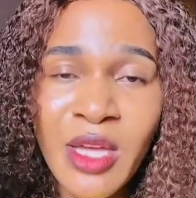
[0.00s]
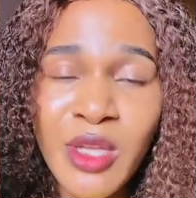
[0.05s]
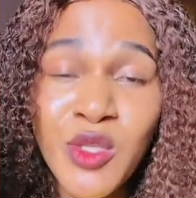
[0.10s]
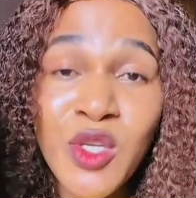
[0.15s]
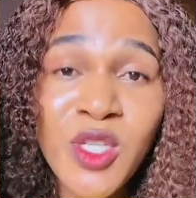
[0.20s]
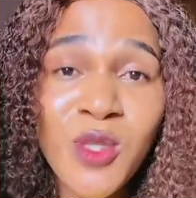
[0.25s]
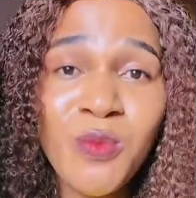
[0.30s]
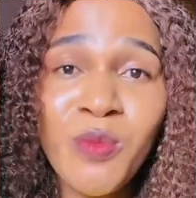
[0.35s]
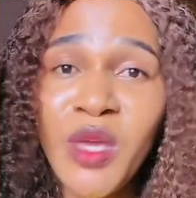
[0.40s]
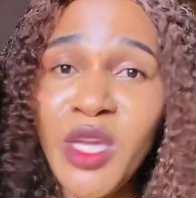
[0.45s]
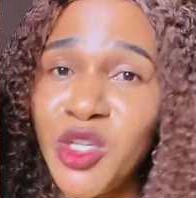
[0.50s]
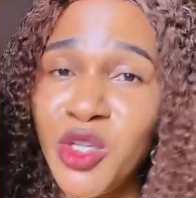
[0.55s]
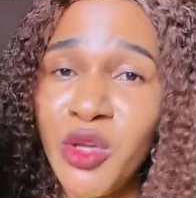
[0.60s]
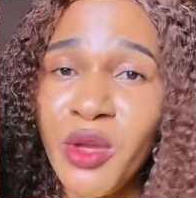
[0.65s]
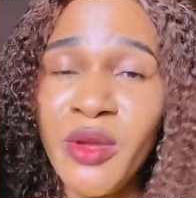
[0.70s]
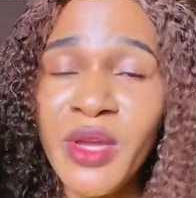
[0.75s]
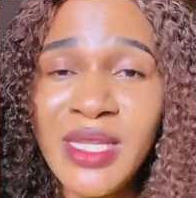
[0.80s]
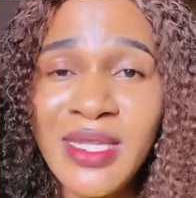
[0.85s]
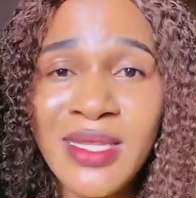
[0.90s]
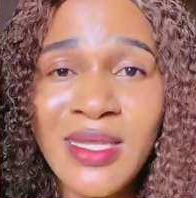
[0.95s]
Just make sure
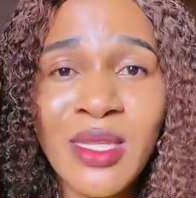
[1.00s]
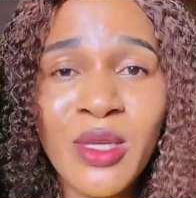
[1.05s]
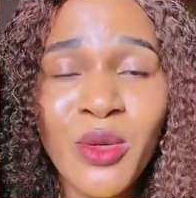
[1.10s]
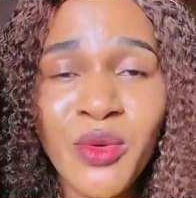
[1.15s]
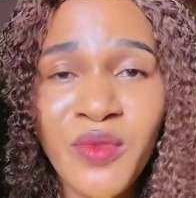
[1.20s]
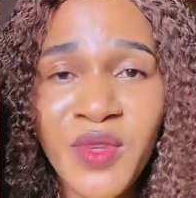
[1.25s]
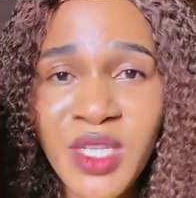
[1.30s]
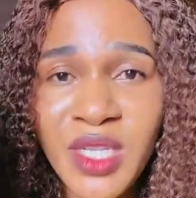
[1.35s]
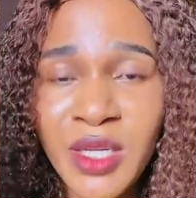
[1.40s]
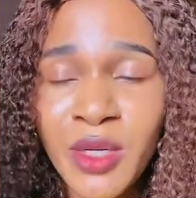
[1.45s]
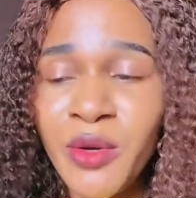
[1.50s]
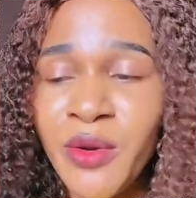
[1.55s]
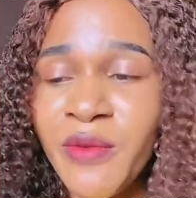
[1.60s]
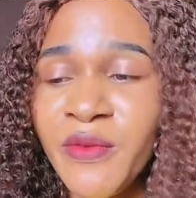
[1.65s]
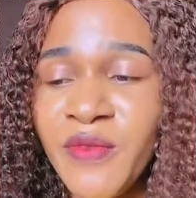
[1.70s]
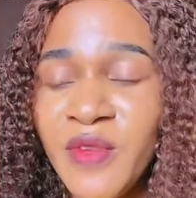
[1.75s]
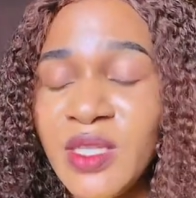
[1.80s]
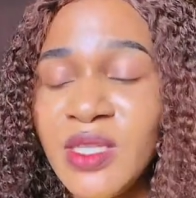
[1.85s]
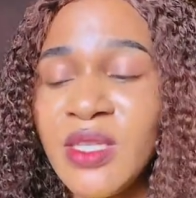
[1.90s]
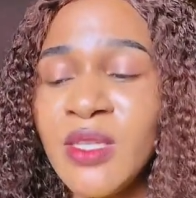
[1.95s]
you're getting the original
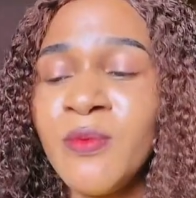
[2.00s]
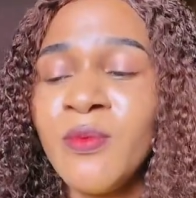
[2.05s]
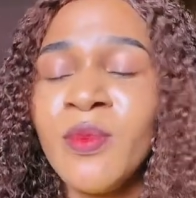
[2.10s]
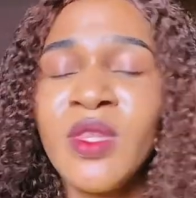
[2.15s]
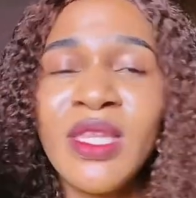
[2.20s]
of it.